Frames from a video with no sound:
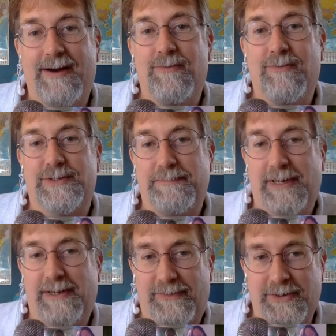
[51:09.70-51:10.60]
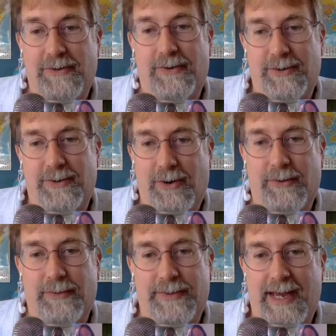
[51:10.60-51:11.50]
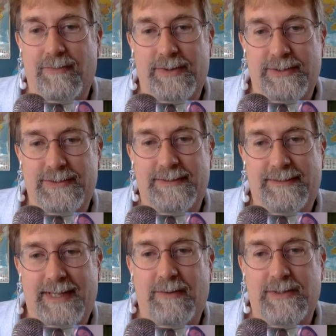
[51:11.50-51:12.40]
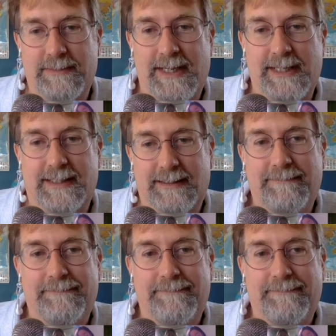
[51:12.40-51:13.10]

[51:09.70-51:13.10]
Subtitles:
will speak for Ngorongoro. That was amazing.